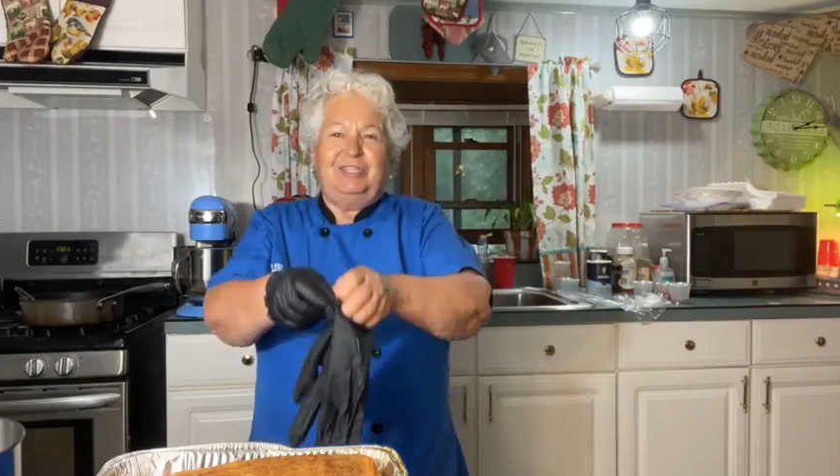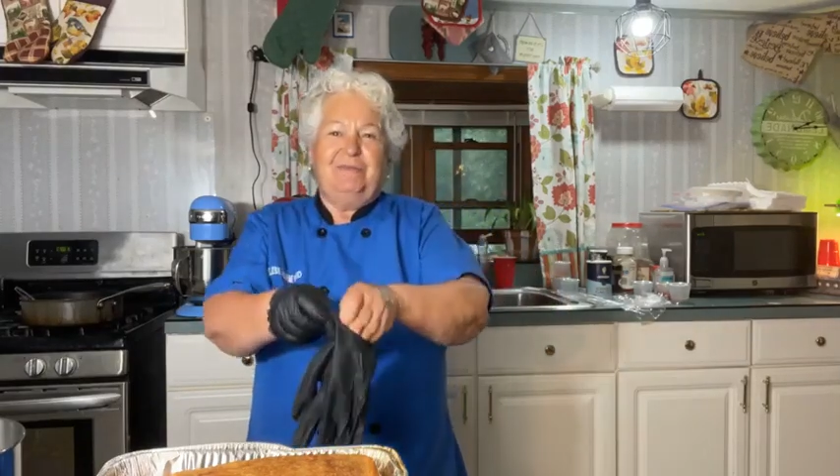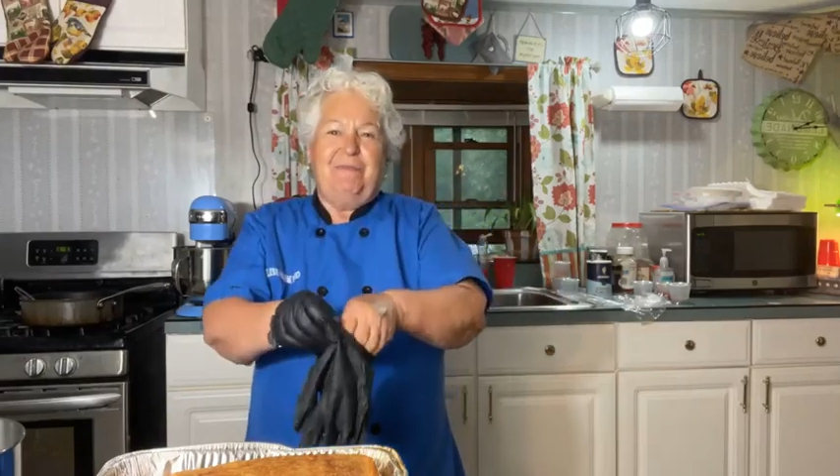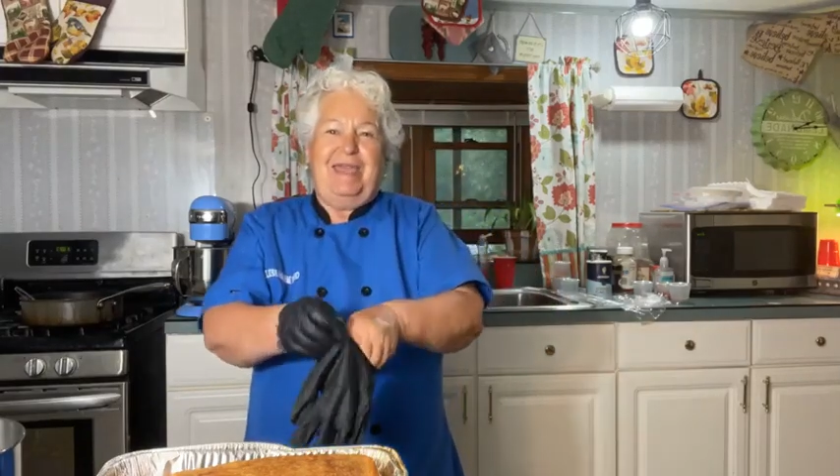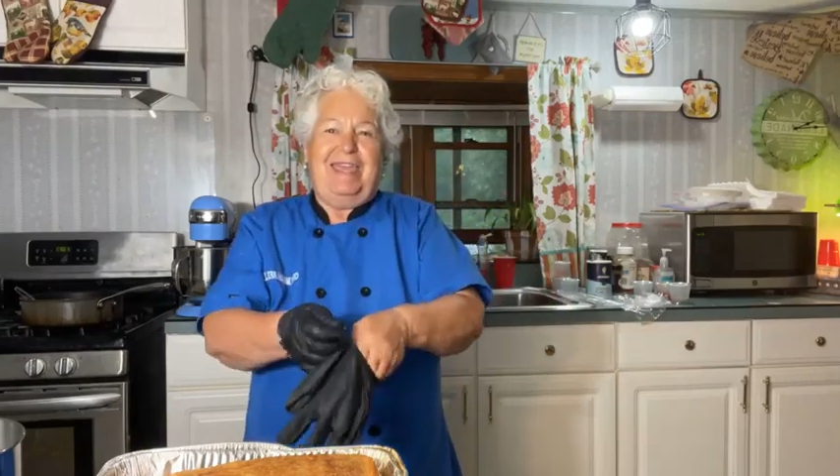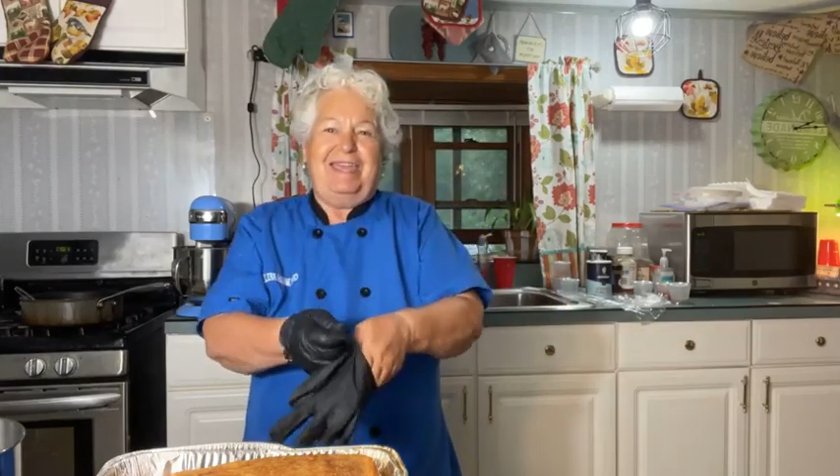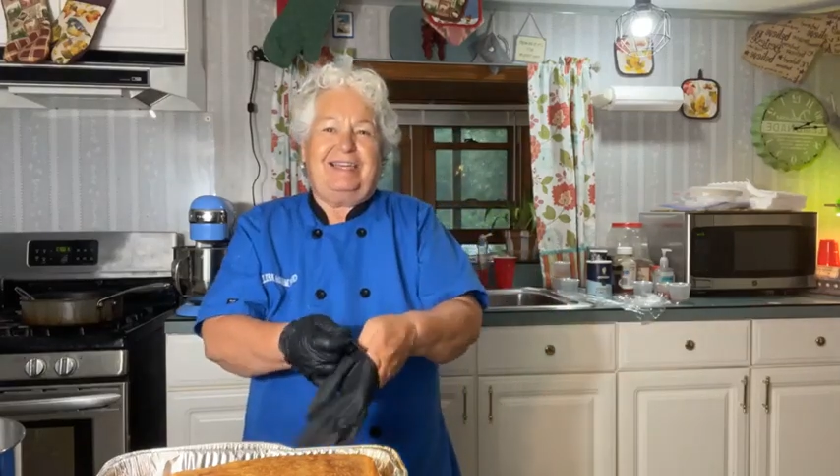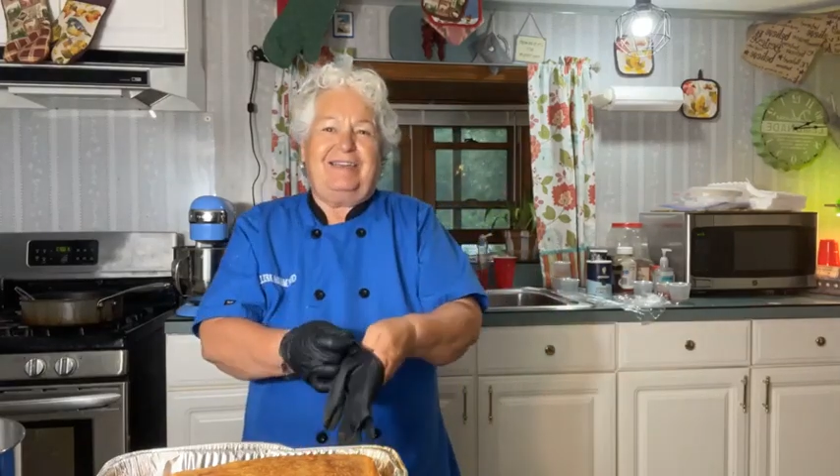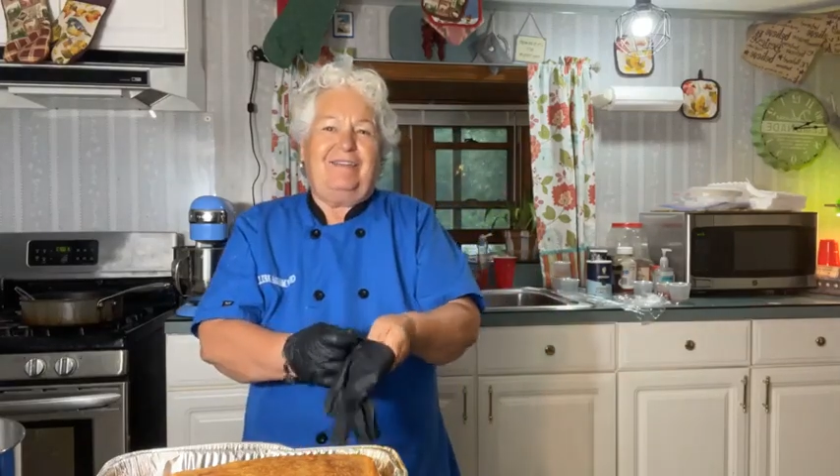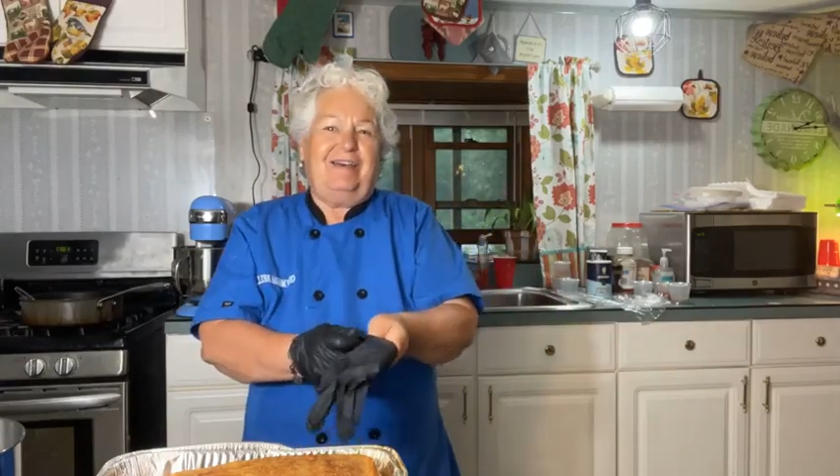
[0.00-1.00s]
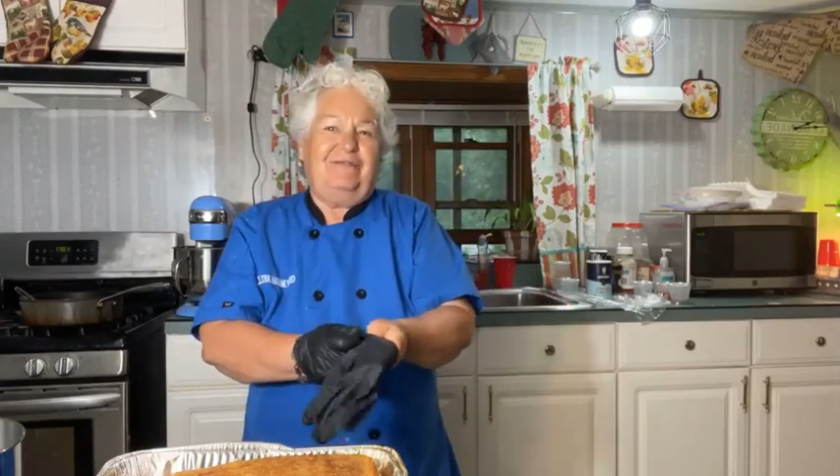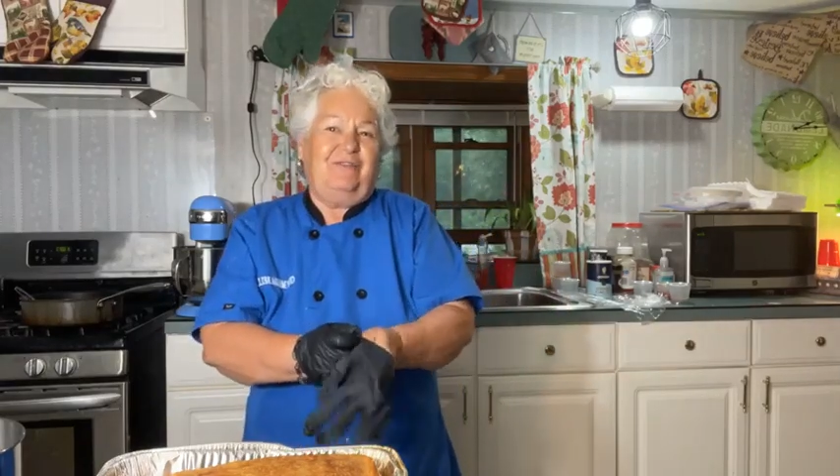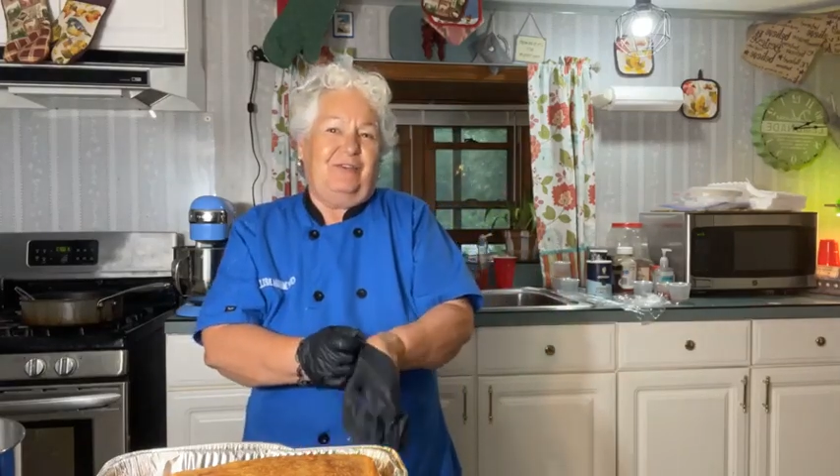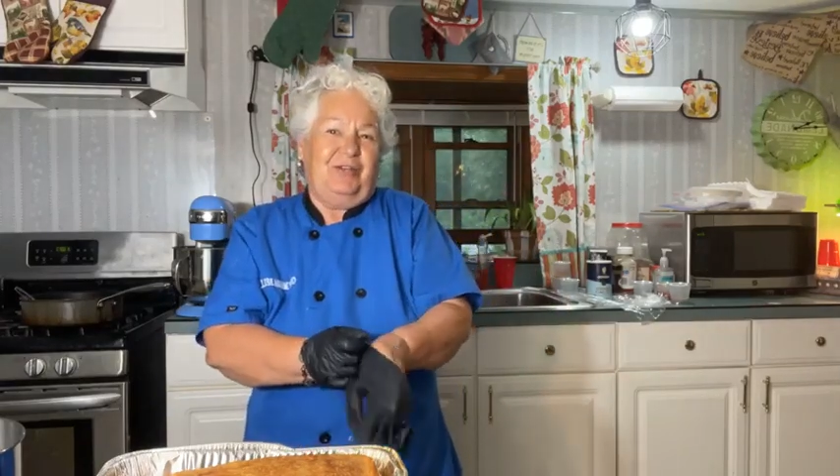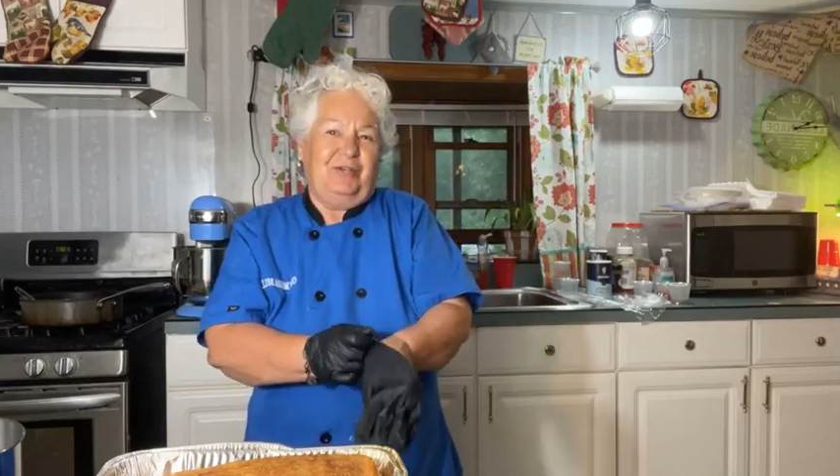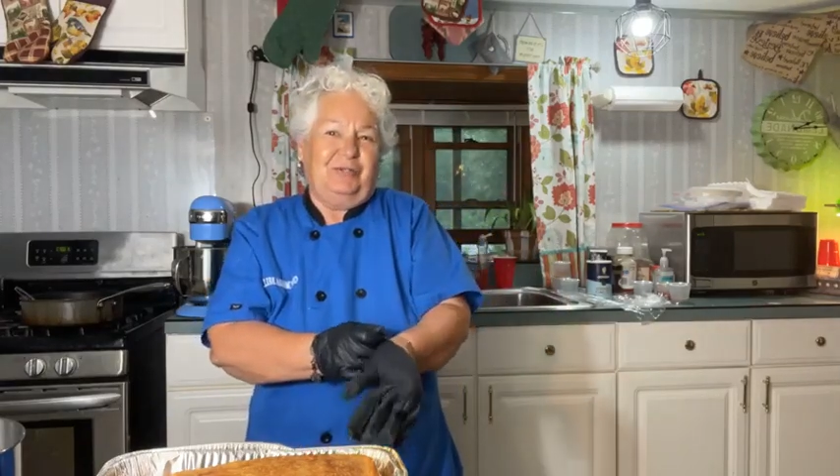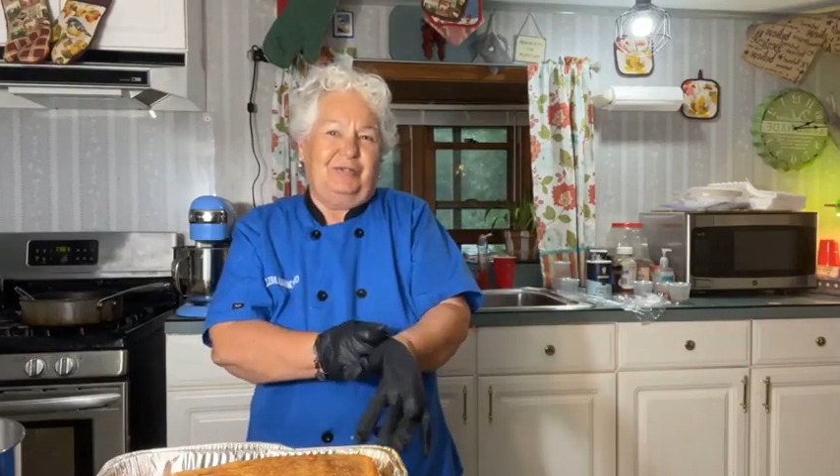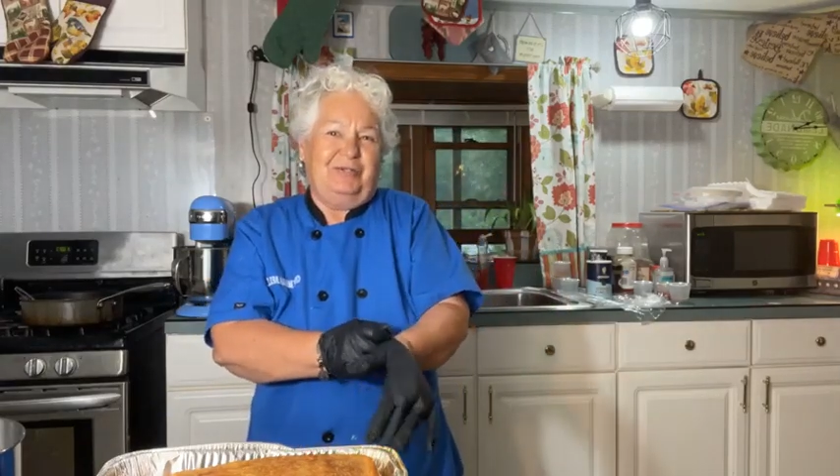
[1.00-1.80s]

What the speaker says: to make for you